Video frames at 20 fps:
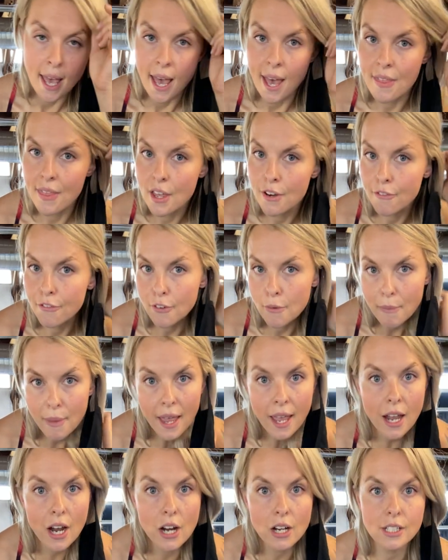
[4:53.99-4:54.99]
And then from
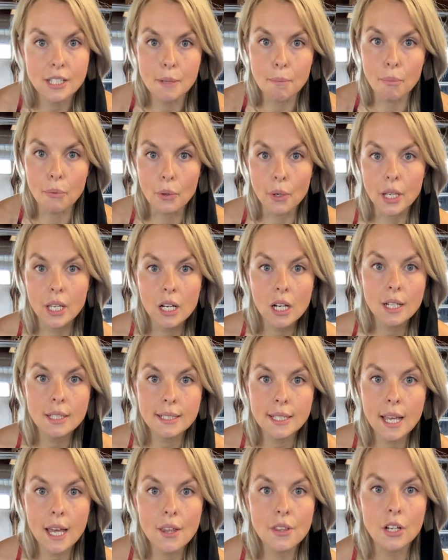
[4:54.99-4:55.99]
there, to bring it all
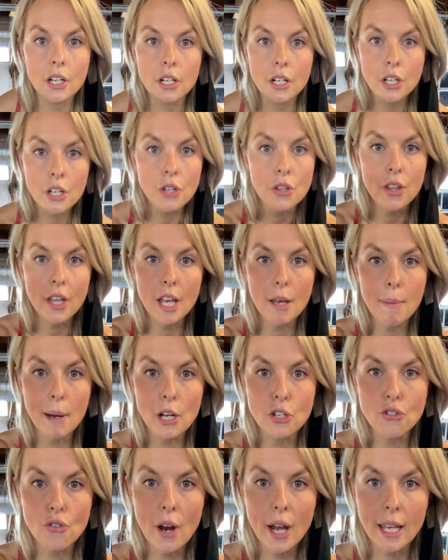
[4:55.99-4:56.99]
together, you think
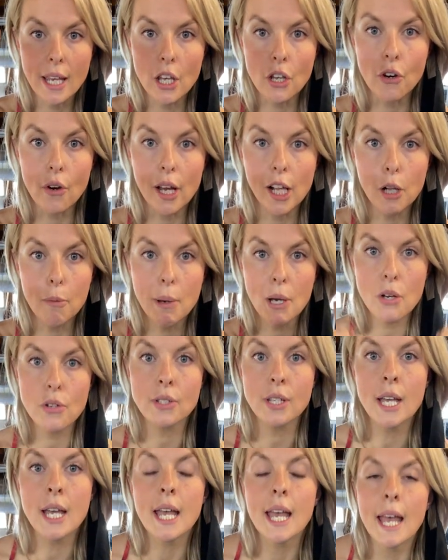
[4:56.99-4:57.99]
about dragging your
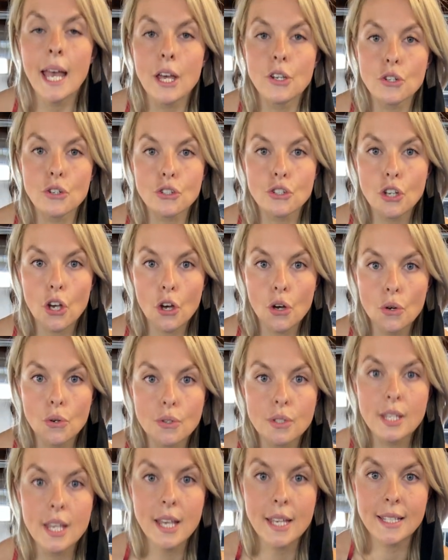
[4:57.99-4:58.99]
elbows and your
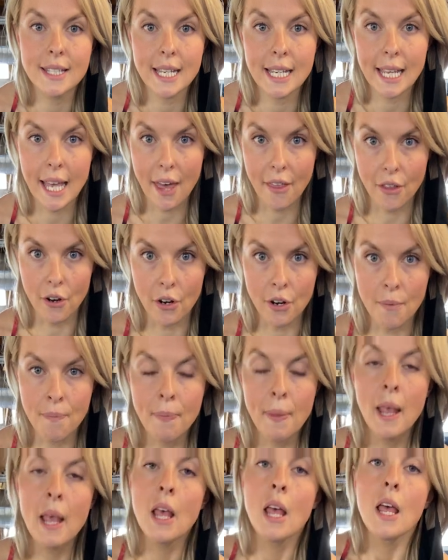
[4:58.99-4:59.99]
toes together.
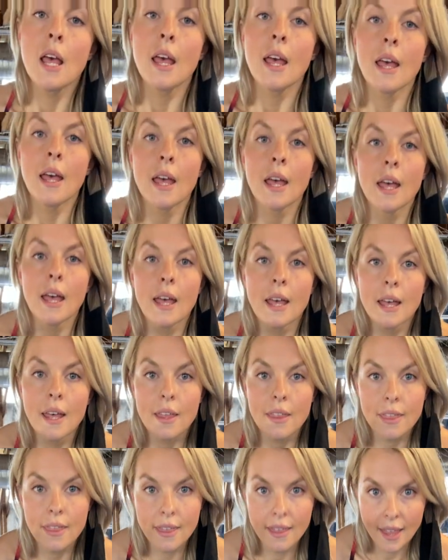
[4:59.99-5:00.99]

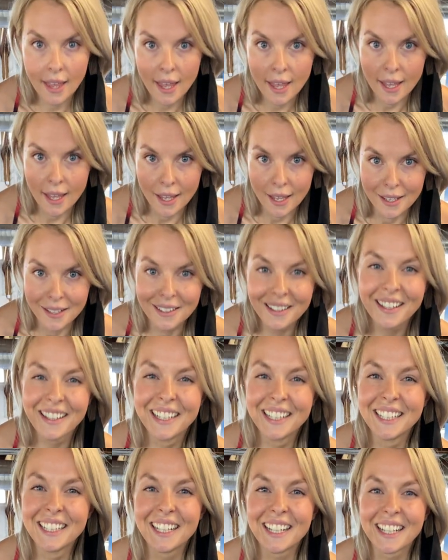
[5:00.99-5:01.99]
Then,
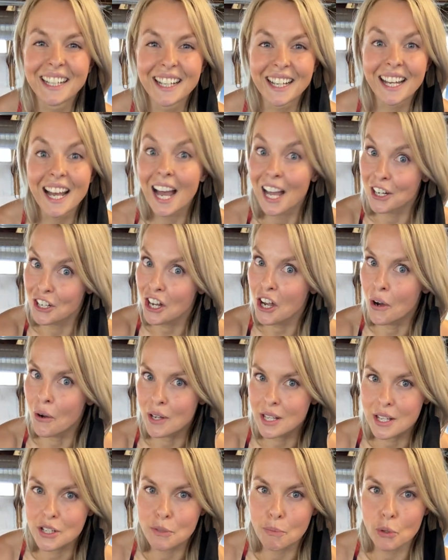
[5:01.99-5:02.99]
I know,
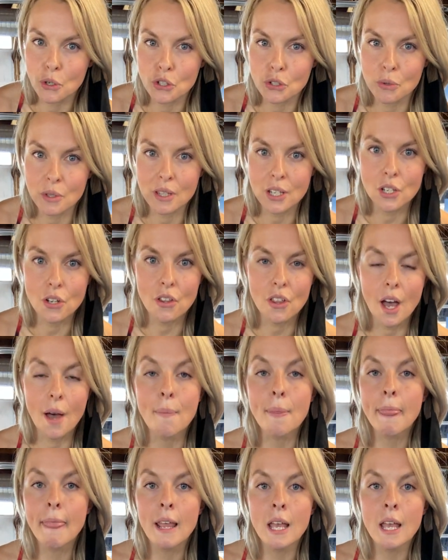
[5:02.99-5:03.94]
there's more to it than you thought.